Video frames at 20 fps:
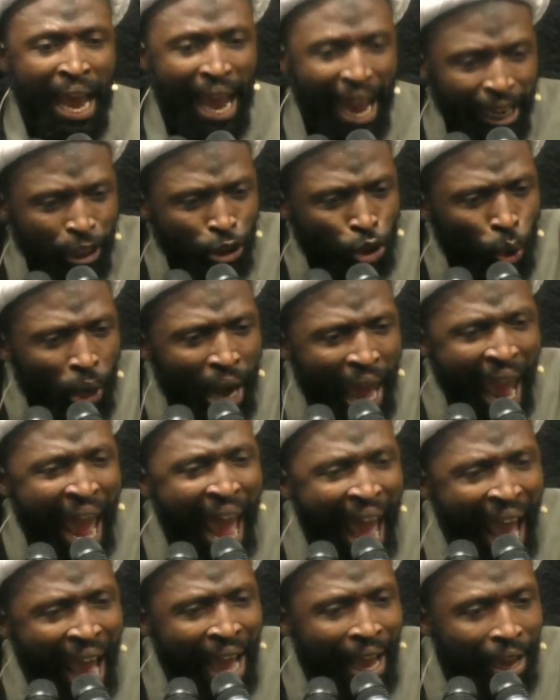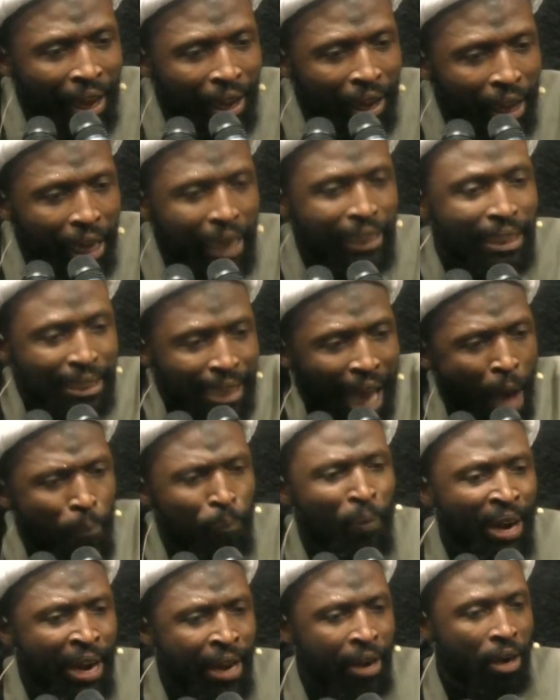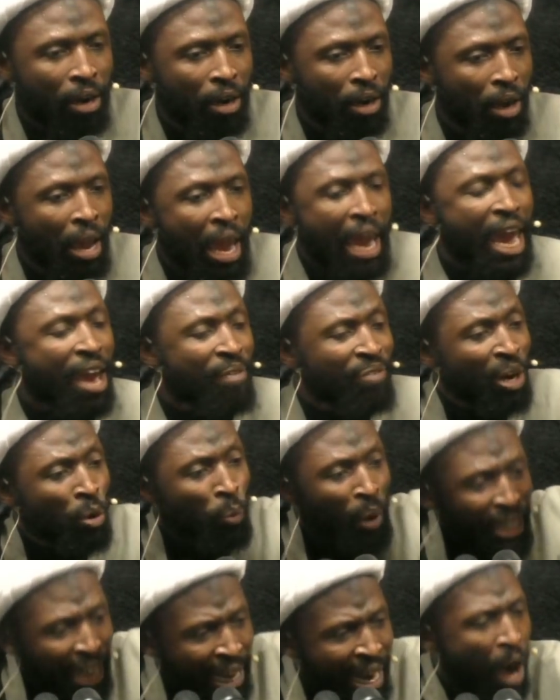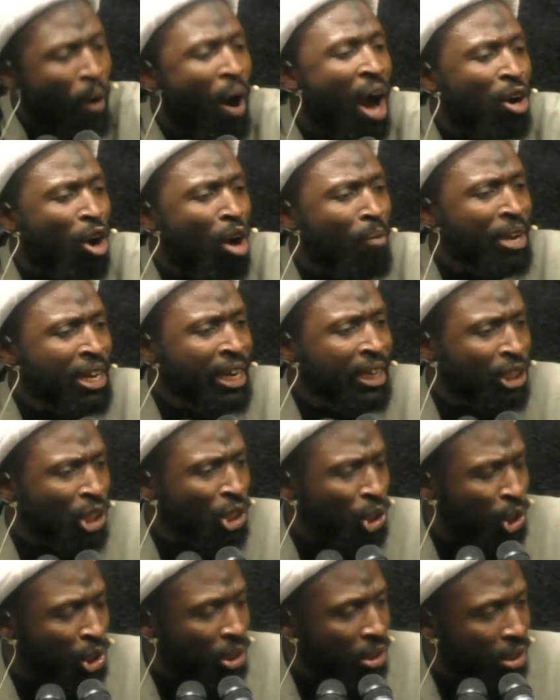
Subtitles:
And today, it is happening. Even within our communities.